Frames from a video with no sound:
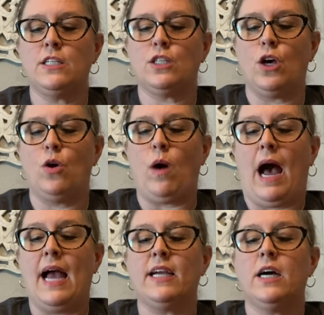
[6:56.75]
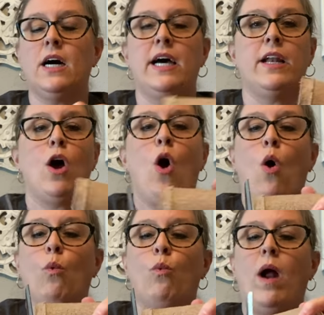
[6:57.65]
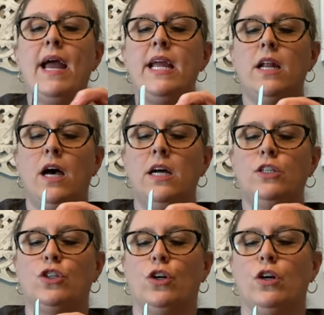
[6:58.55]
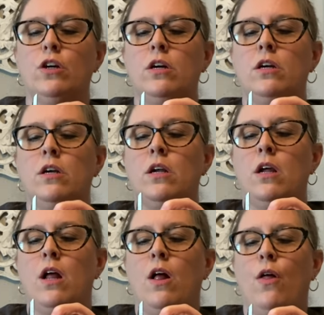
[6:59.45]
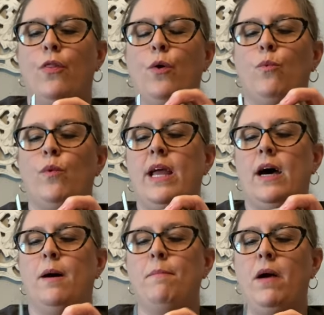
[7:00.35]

So I cut right under the rim